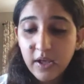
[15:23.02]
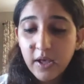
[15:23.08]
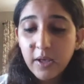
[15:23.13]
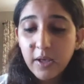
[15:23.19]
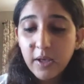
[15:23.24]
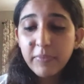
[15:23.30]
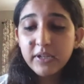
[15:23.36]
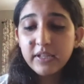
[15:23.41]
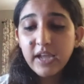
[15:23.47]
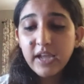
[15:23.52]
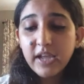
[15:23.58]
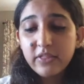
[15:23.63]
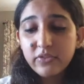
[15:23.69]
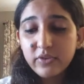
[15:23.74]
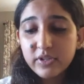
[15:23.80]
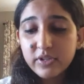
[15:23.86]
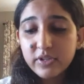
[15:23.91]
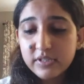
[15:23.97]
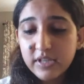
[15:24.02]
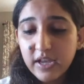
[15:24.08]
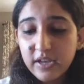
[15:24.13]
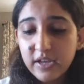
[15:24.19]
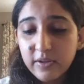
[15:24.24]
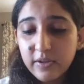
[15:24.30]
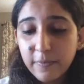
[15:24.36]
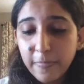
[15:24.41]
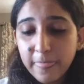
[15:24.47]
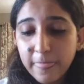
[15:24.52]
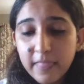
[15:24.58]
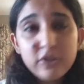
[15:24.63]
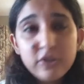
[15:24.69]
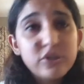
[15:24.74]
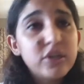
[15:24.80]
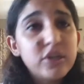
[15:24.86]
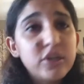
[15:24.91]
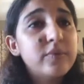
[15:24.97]
But Catherine said
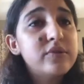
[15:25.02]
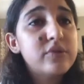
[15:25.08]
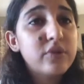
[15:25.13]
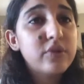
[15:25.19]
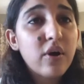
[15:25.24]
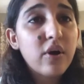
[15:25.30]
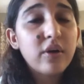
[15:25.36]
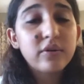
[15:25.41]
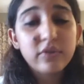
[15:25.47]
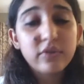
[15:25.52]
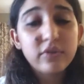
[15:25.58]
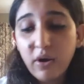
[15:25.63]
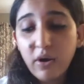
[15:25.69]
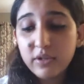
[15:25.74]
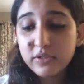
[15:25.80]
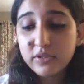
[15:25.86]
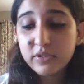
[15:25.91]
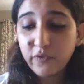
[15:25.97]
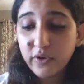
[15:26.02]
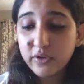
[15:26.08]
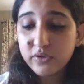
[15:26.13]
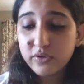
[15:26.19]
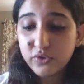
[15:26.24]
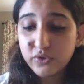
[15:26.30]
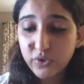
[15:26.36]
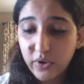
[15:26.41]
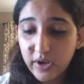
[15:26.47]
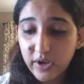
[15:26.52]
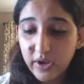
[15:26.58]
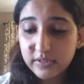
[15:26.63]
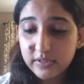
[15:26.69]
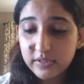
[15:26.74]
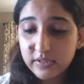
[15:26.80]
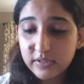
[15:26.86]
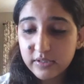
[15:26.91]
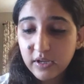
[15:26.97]
she was not God's first
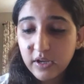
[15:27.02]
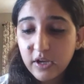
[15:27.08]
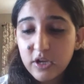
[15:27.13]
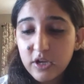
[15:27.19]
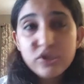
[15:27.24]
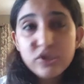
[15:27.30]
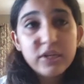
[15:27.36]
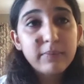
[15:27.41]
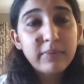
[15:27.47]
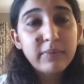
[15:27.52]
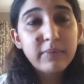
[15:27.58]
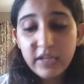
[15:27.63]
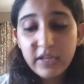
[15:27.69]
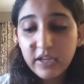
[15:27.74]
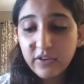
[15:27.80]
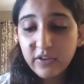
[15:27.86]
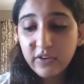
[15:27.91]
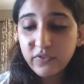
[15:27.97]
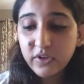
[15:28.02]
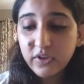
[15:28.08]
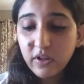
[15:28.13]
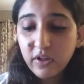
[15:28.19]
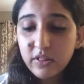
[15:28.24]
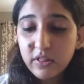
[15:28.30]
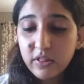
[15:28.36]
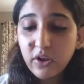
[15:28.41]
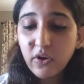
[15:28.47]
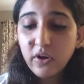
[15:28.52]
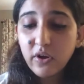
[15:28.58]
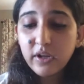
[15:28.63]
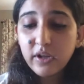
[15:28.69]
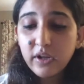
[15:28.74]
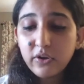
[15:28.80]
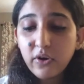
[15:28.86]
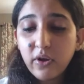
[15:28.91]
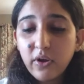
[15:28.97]
choice. She believed the Lord
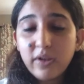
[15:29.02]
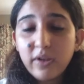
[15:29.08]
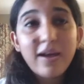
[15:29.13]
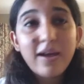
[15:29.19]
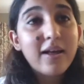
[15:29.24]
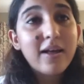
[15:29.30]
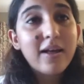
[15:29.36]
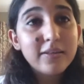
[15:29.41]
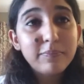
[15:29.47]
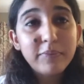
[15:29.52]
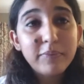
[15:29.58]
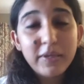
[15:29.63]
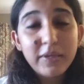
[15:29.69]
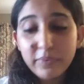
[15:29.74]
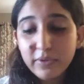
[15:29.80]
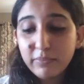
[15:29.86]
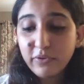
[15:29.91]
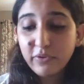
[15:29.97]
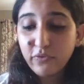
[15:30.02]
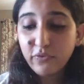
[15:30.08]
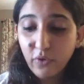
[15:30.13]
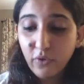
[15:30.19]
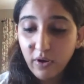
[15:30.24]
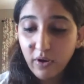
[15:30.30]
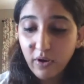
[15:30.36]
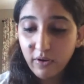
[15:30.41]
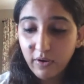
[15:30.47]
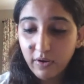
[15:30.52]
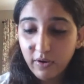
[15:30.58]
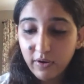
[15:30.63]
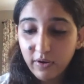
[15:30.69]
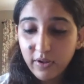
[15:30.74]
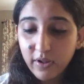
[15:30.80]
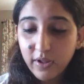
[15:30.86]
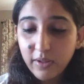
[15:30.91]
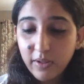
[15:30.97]
had called other people before her,
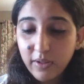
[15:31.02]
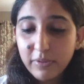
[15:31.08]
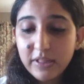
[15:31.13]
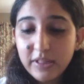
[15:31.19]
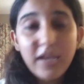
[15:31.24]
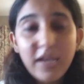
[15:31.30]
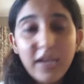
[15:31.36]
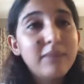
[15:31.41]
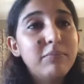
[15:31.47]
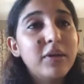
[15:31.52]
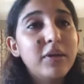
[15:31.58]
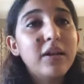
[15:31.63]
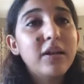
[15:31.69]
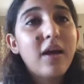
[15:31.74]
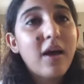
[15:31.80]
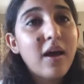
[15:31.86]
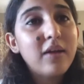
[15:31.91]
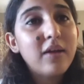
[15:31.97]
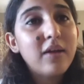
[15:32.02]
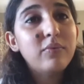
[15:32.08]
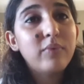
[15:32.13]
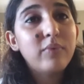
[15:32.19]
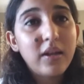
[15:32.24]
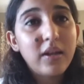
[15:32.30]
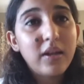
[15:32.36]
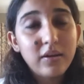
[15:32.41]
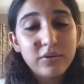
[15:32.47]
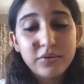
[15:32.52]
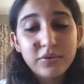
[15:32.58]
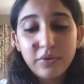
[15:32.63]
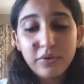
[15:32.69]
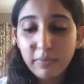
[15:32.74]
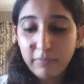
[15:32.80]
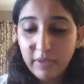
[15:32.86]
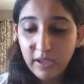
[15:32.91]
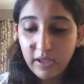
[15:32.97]
but they had been unwilling to
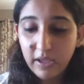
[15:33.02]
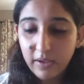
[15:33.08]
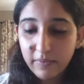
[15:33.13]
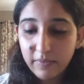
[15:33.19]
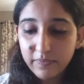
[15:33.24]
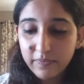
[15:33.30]
obey.